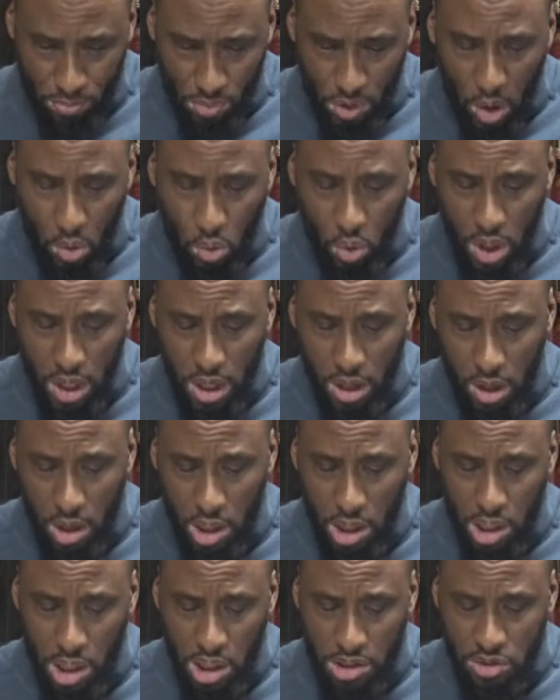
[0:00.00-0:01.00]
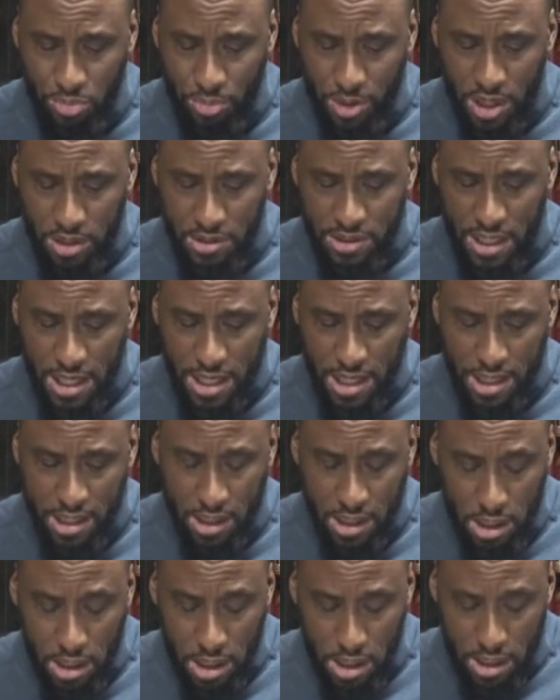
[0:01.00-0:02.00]
where Allah subhanahu wa
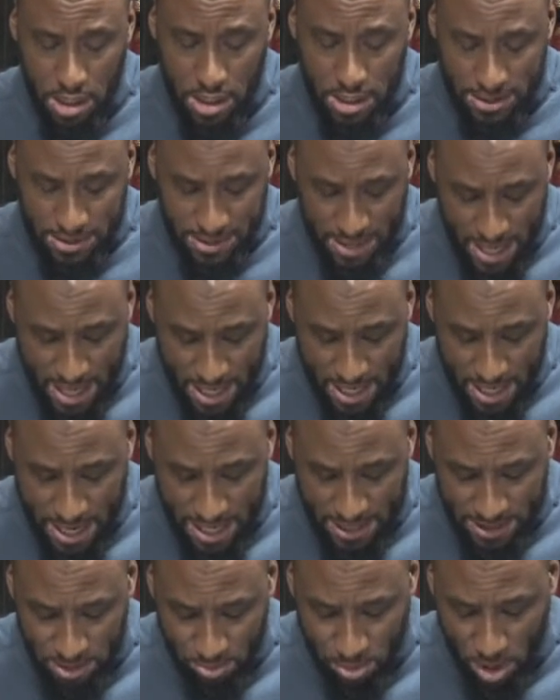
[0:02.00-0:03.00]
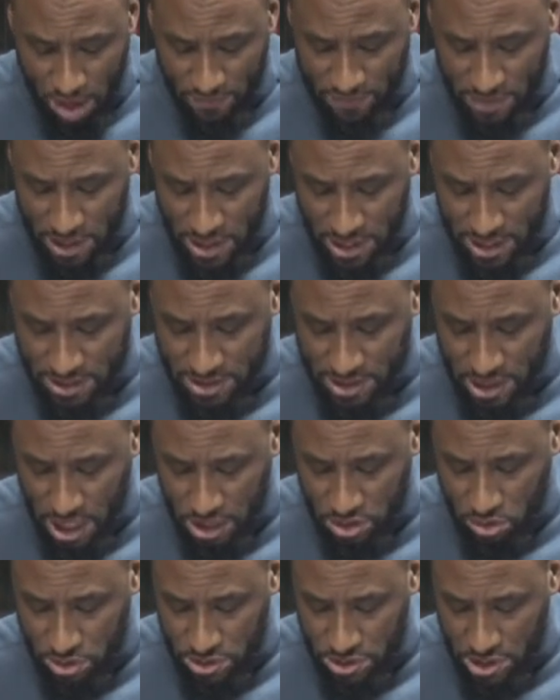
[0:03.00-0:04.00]
ta'ala said, as the Prophet alayhi
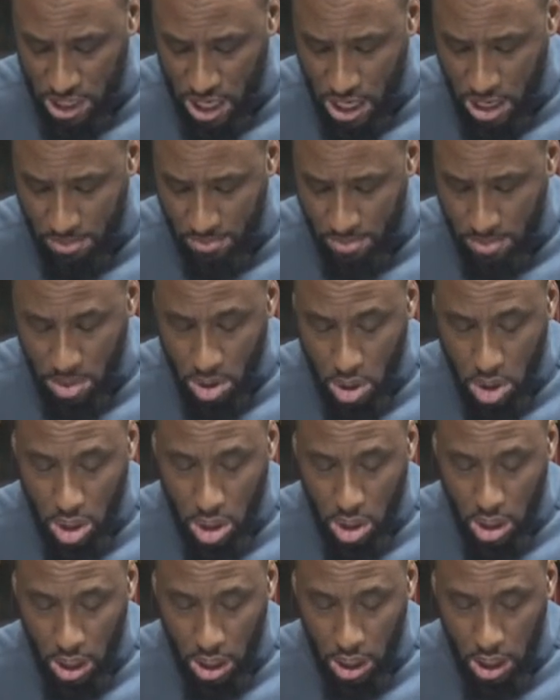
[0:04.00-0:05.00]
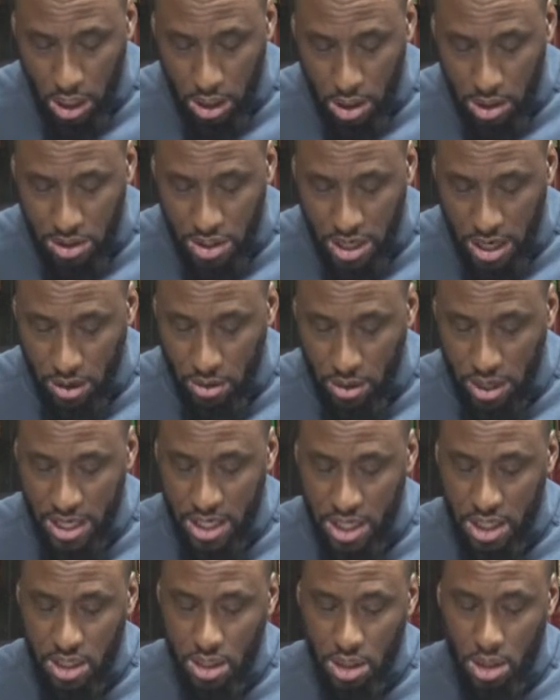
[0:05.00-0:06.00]
salatu wasalam, uh,
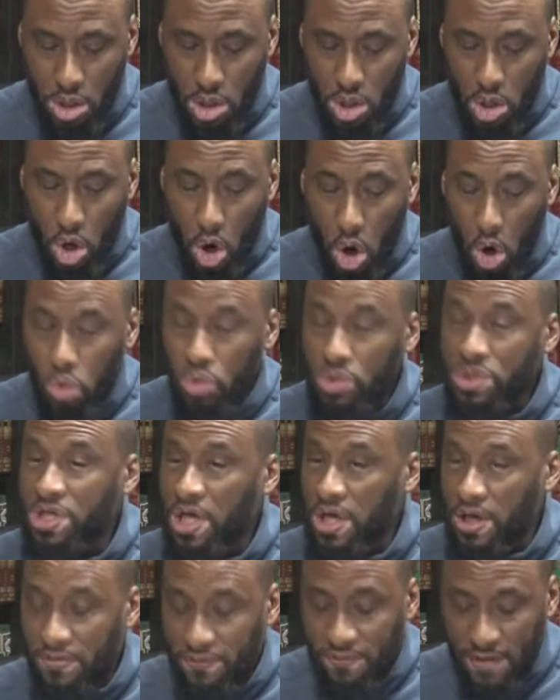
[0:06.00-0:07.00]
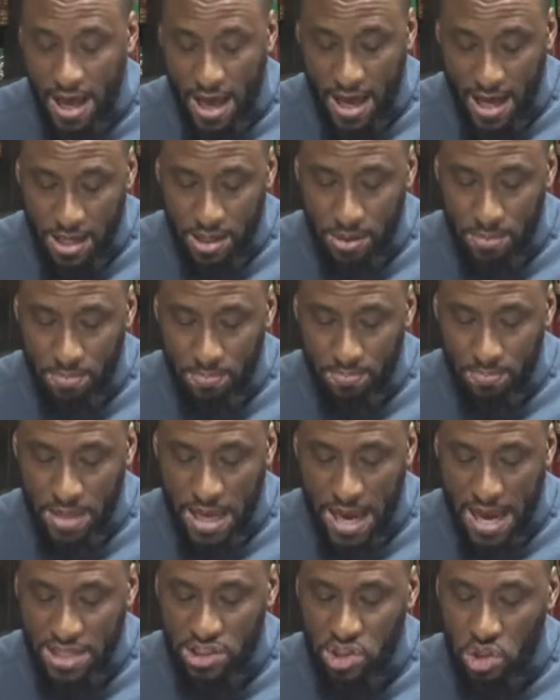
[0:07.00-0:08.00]
narrated, O son of Adam,
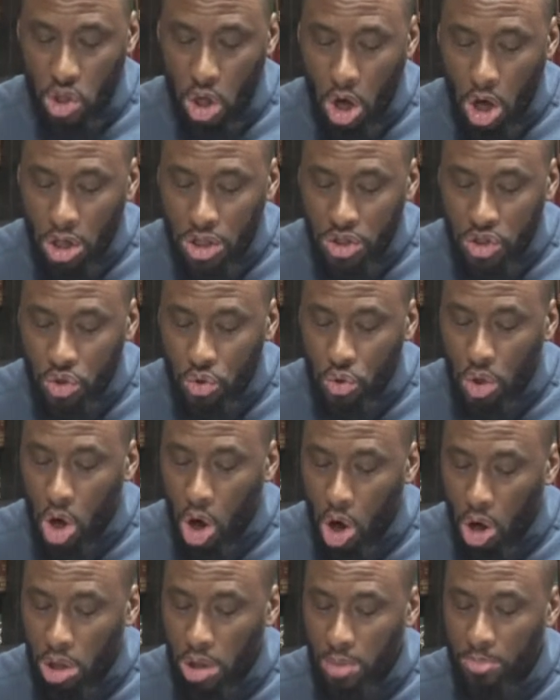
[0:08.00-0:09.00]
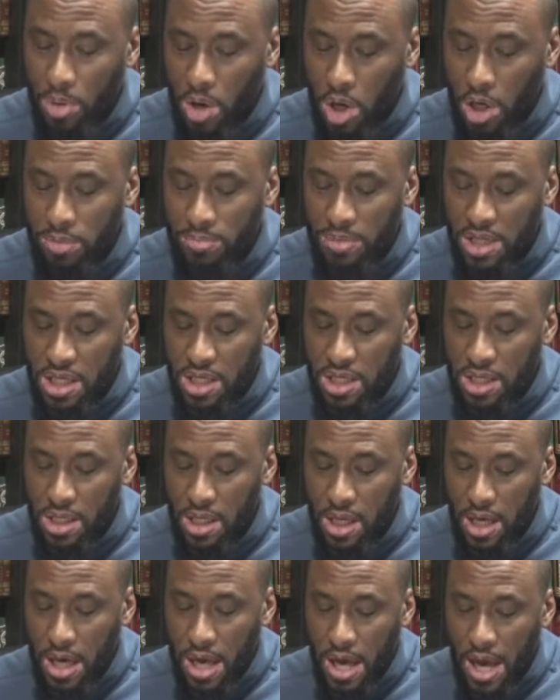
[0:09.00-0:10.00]
as long as you call upon
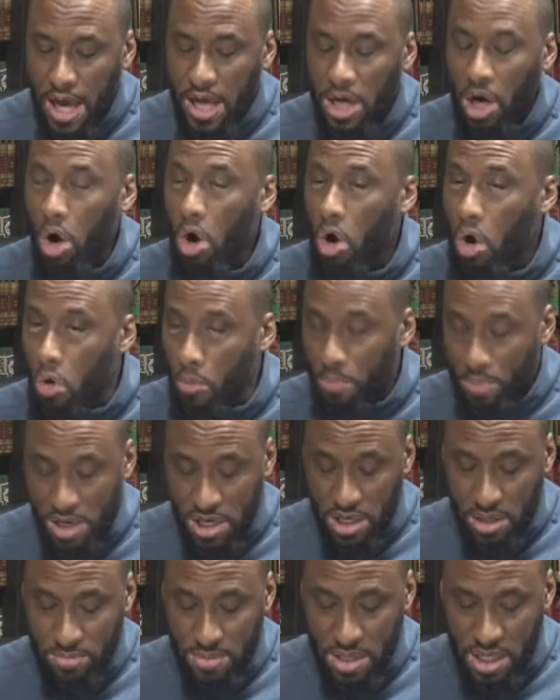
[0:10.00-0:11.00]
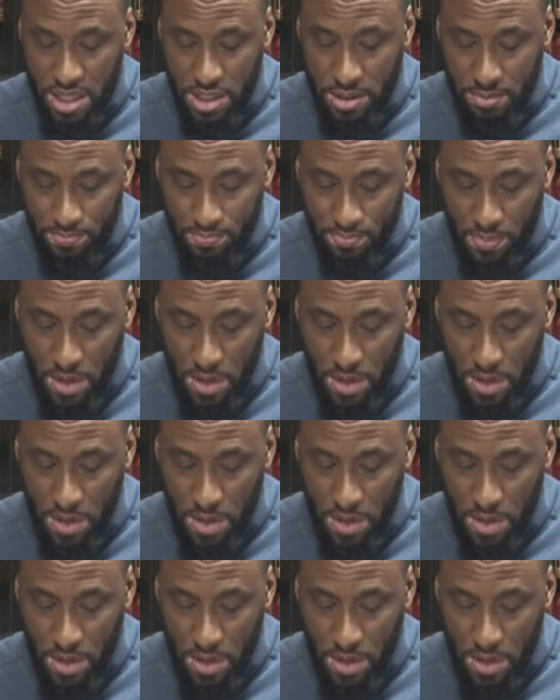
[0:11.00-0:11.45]
me and hope in me,